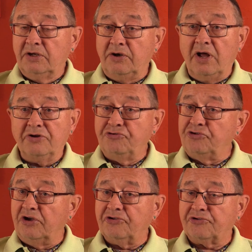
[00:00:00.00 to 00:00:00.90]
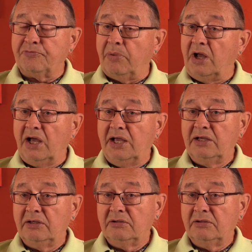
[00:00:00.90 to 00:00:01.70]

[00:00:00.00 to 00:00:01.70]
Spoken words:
not just by